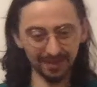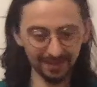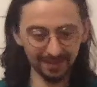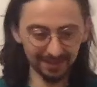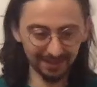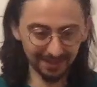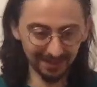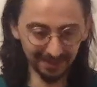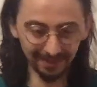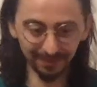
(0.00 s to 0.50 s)

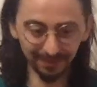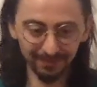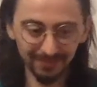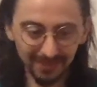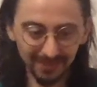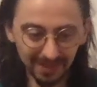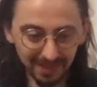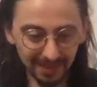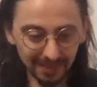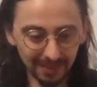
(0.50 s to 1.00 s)
Yeah,
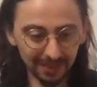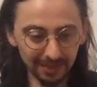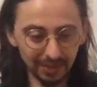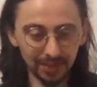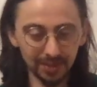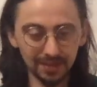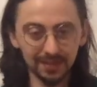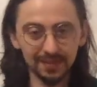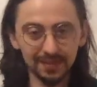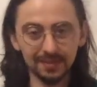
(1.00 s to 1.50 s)
and then
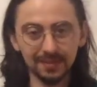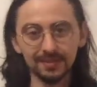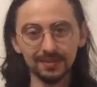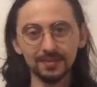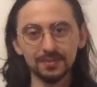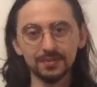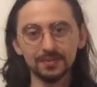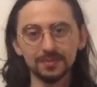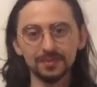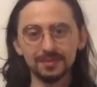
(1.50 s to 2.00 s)
just
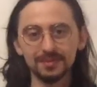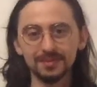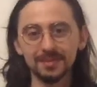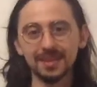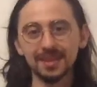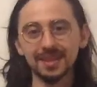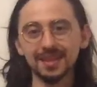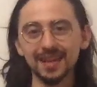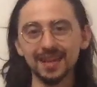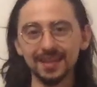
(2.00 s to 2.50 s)

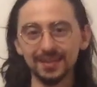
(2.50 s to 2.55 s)
as